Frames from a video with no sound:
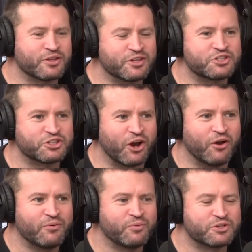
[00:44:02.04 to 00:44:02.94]
this
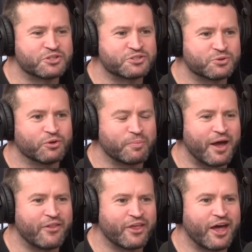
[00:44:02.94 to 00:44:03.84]
show, which is all
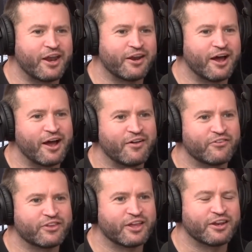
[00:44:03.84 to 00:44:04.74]
about that,
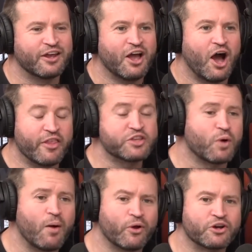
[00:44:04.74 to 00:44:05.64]
then that's
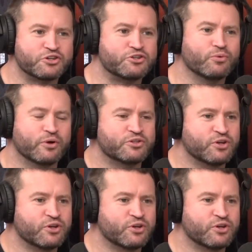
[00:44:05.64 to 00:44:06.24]
why I wanted to do it so